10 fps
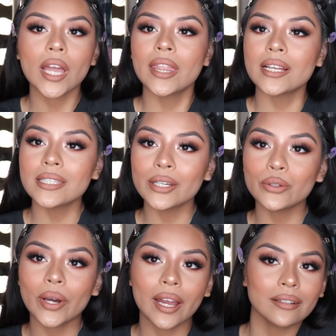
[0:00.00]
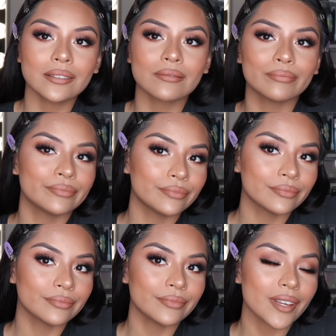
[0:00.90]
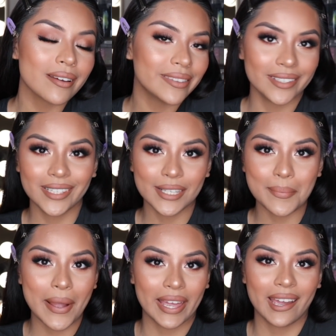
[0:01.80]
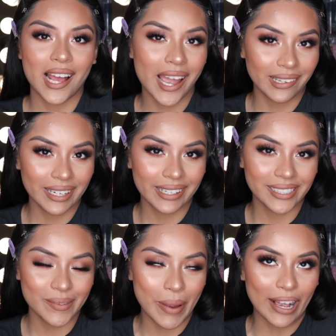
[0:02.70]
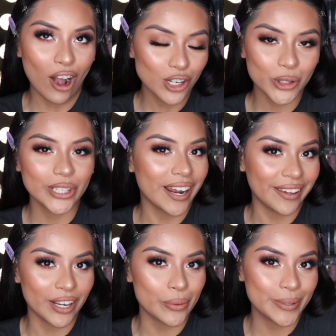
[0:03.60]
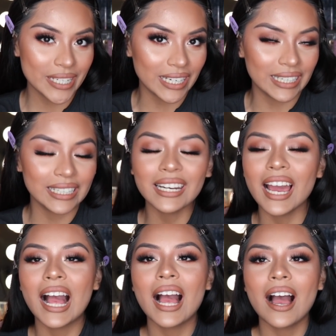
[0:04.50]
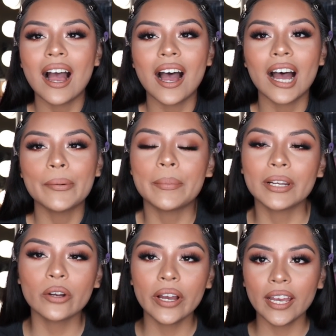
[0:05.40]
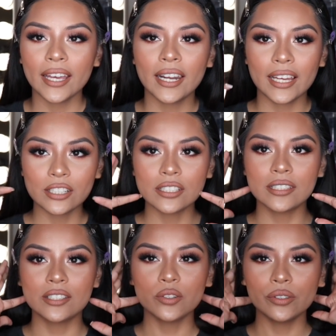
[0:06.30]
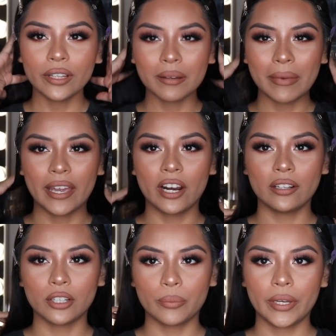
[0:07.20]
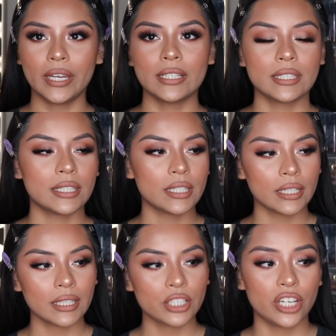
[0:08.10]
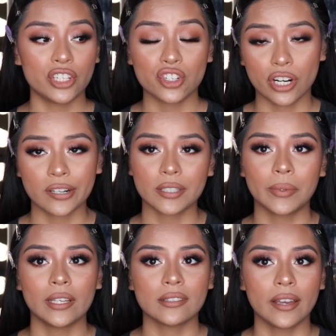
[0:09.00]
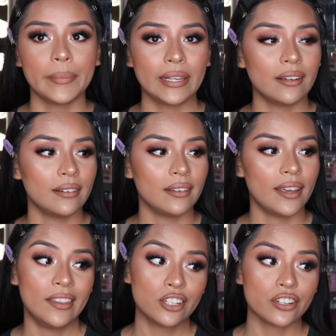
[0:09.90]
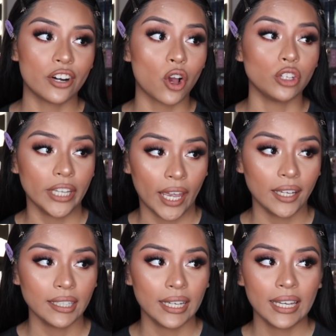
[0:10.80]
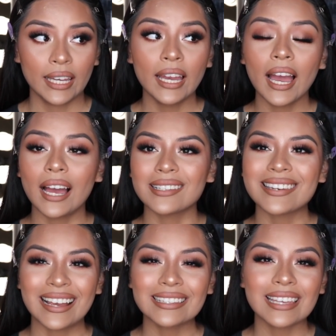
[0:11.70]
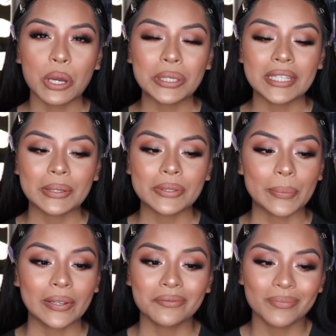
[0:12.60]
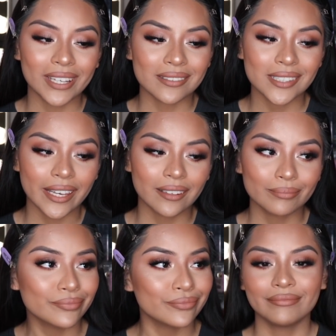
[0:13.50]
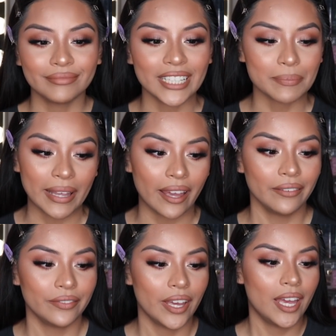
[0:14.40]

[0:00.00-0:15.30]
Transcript: And that's it, you guys. This is my contour and highlight routine. I'm gonna go ahead and do like my hair a little bit, change shirts because I've been in the shirt all day. As nasty how it sounds, but that's my life.